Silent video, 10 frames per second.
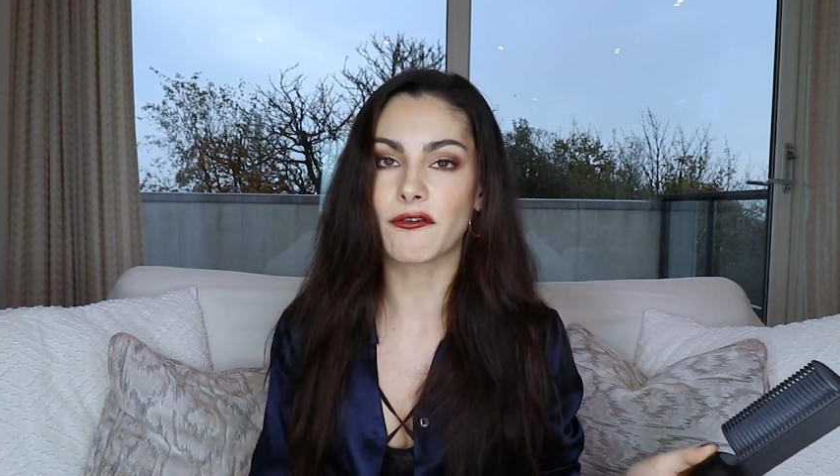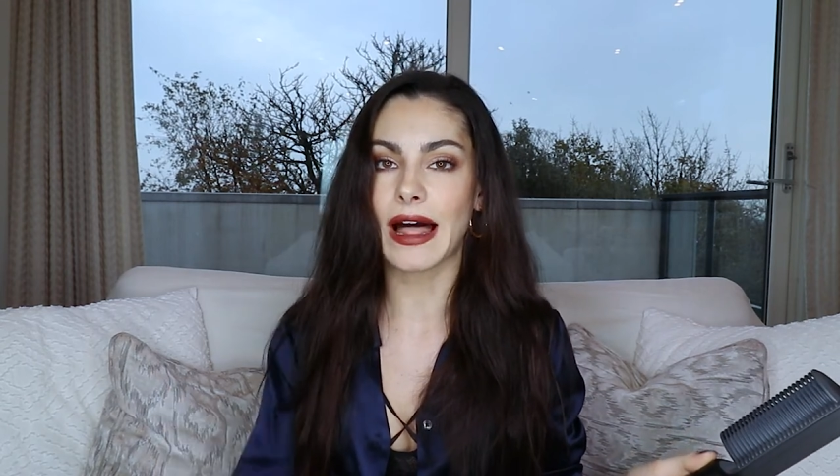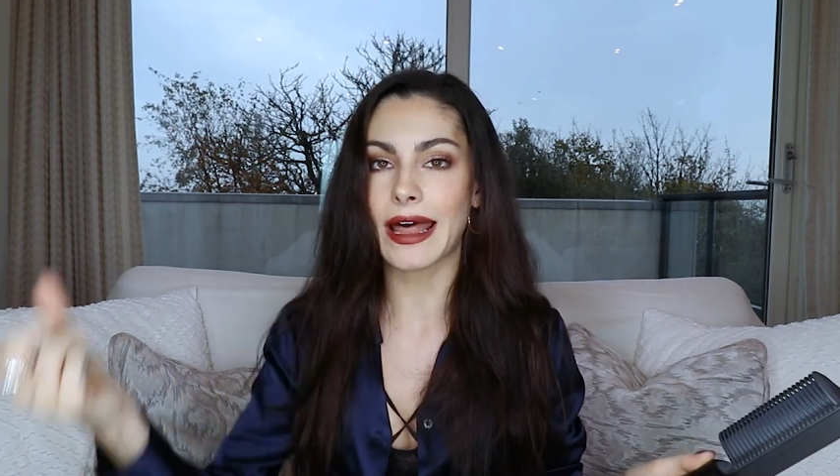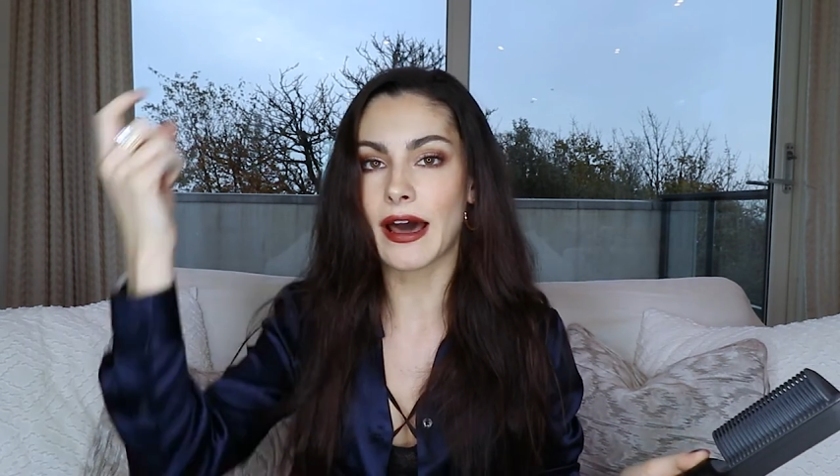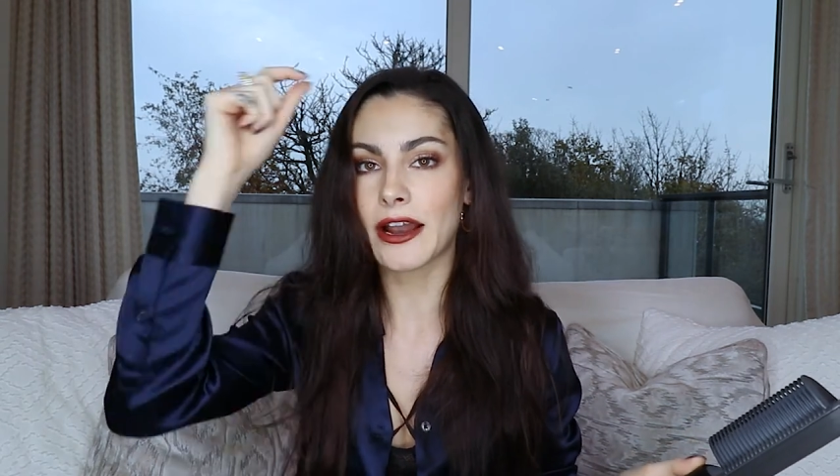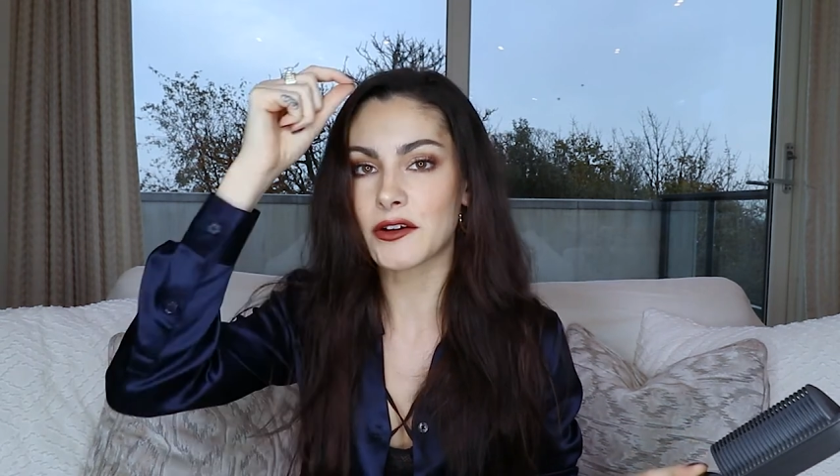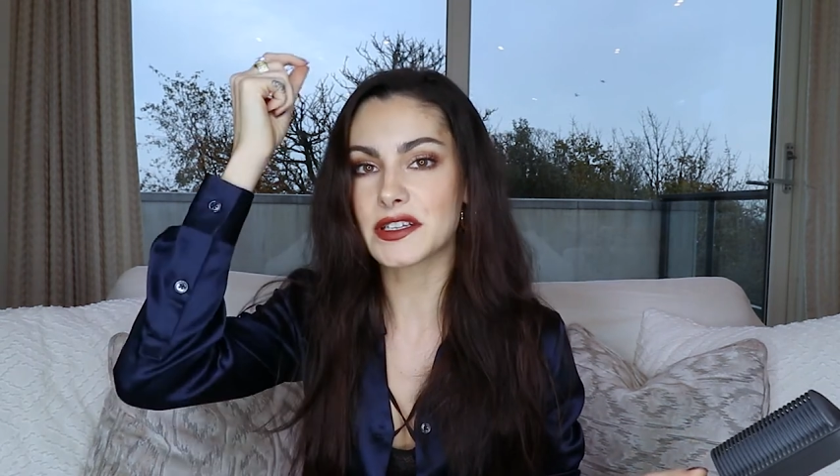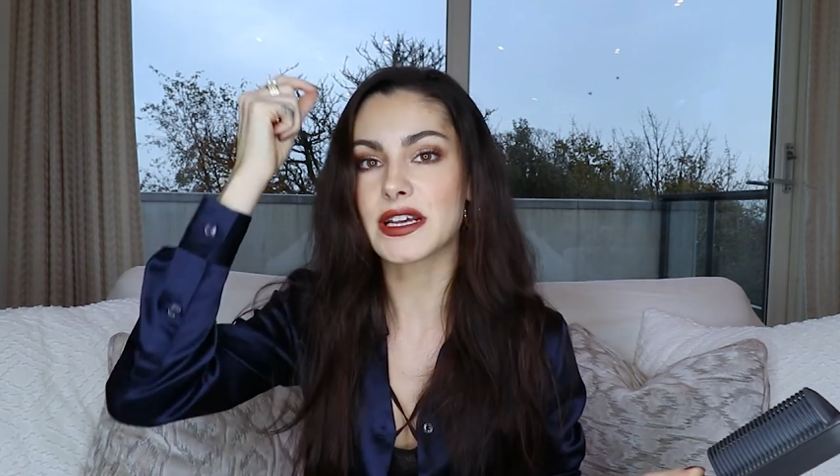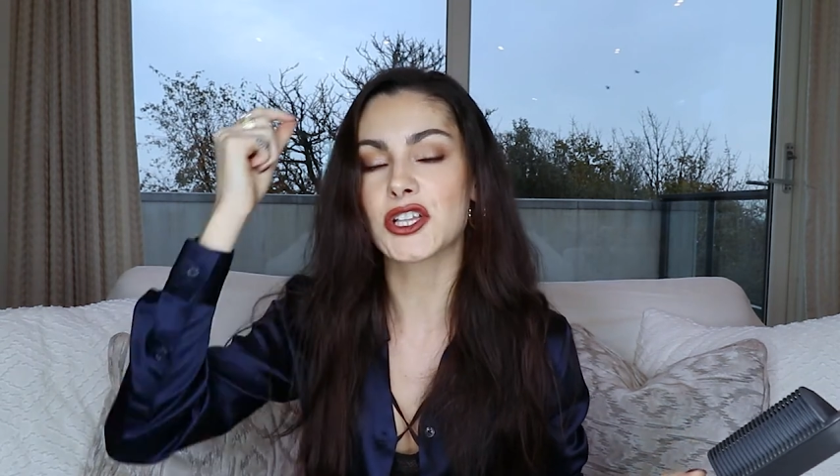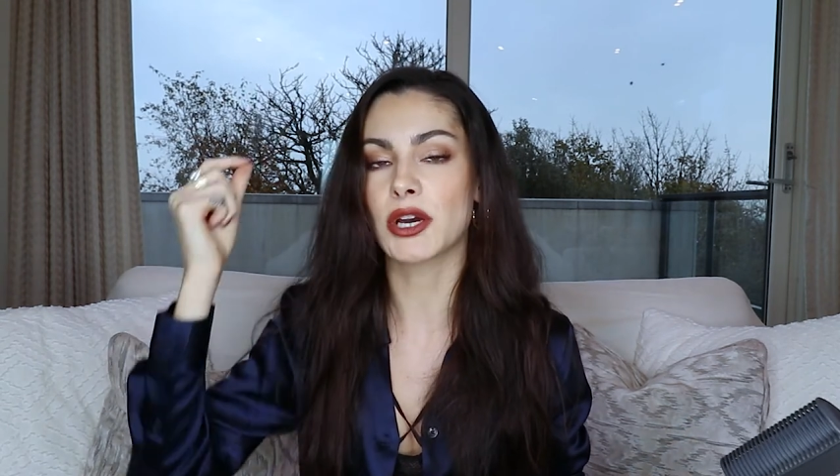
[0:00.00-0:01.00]
flat iron
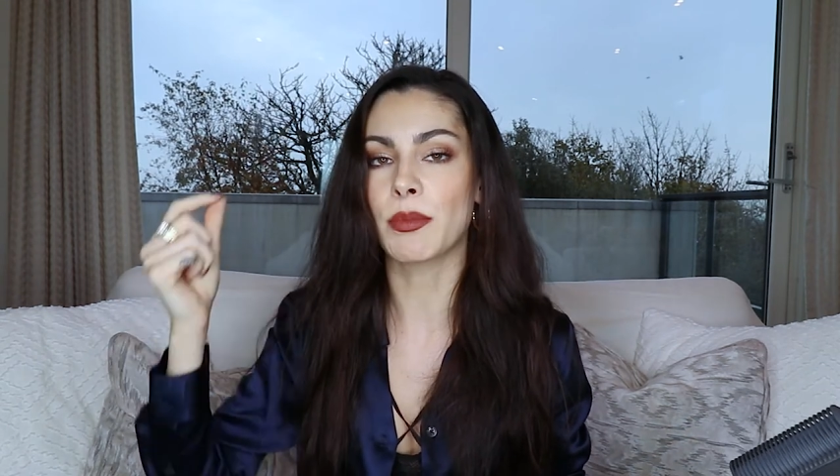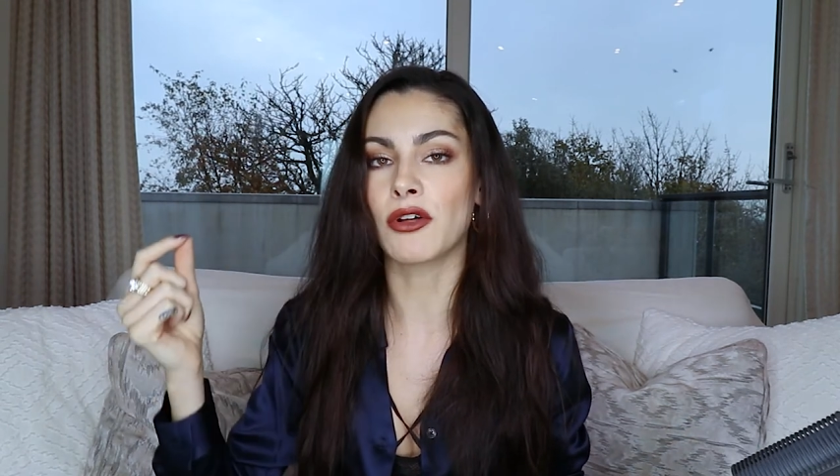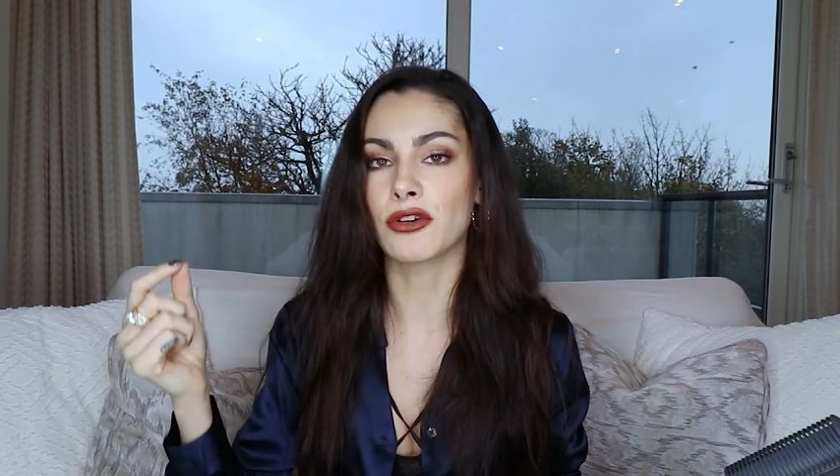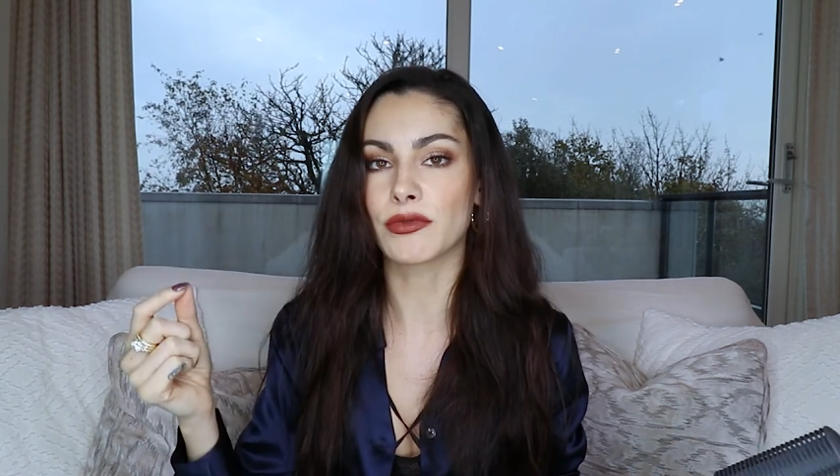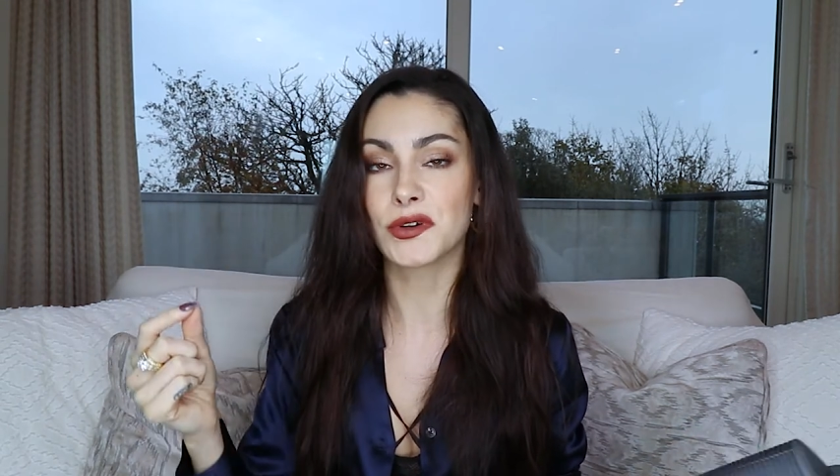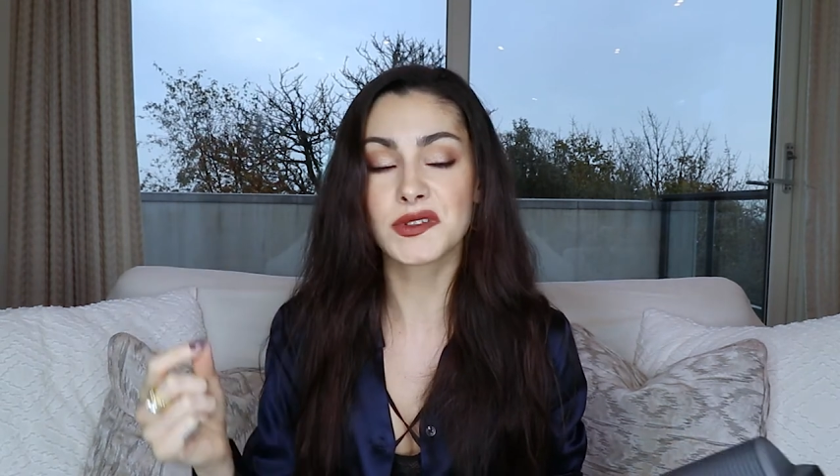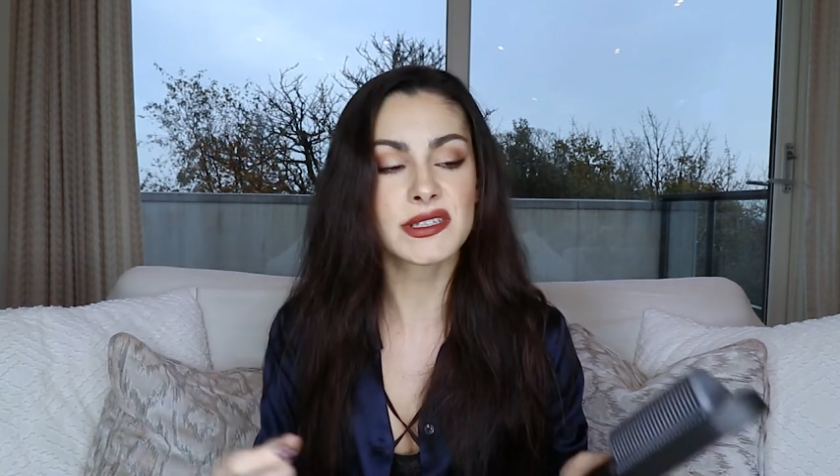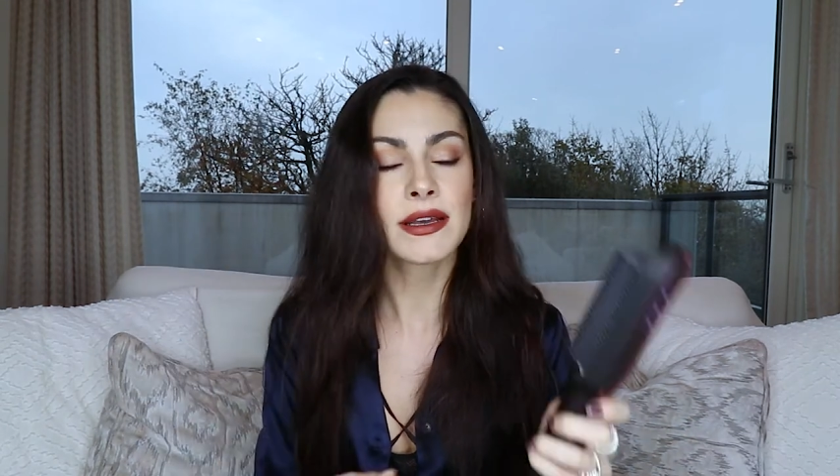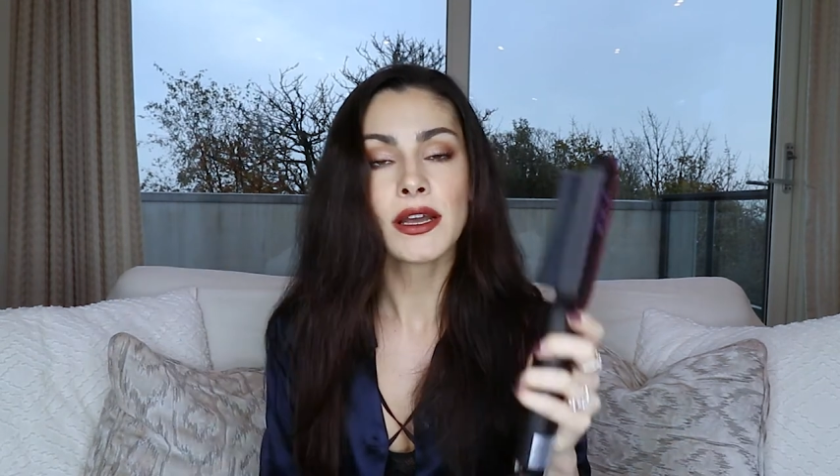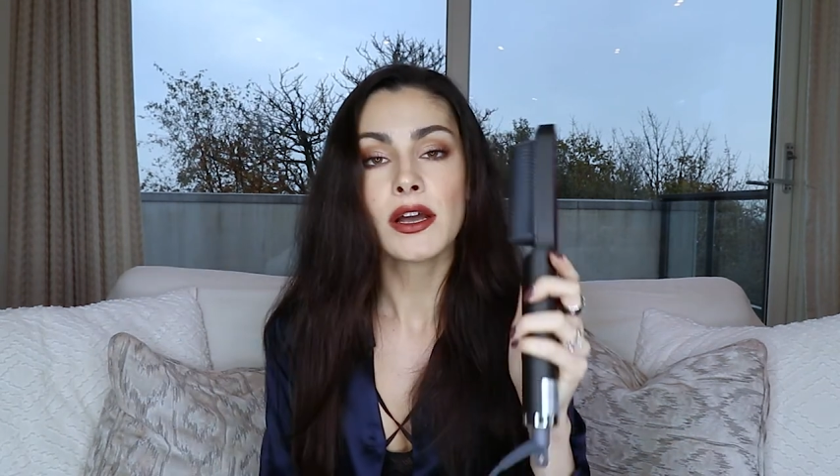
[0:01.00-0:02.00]
and touch up all the roots.